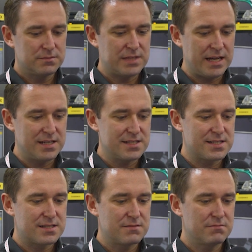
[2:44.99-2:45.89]

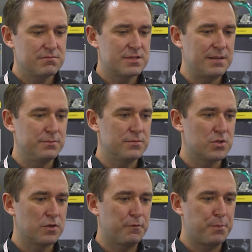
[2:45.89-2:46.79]
there's some
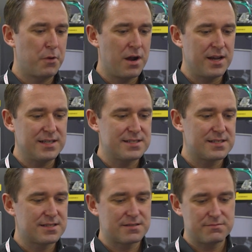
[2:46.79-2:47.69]
sort of
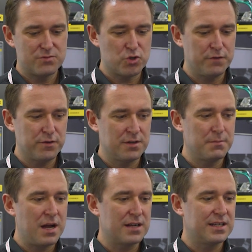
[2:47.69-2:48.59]
price-driven
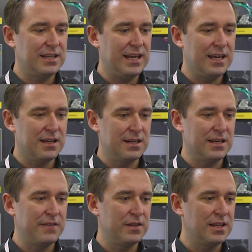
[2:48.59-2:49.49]
market here
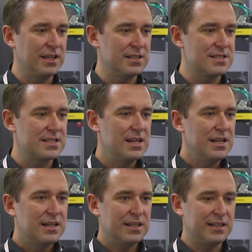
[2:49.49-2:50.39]
and everything is
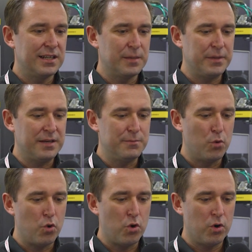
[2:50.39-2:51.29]
a little bit
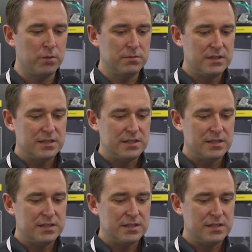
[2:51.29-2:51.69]
more